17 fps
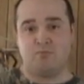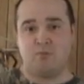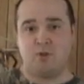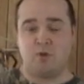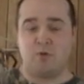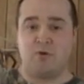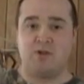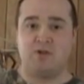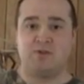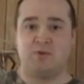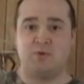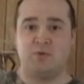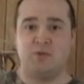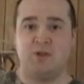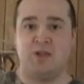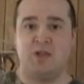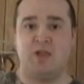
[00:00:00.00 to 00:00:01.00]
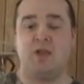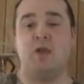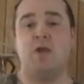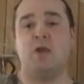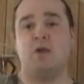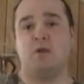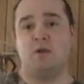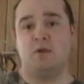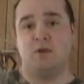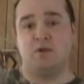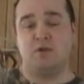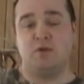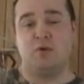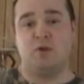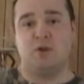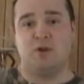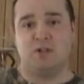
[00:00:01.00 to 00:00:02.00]
blow into the
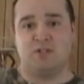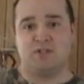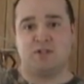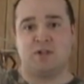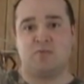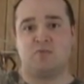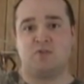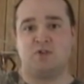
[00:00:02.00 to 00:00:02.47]
unit itself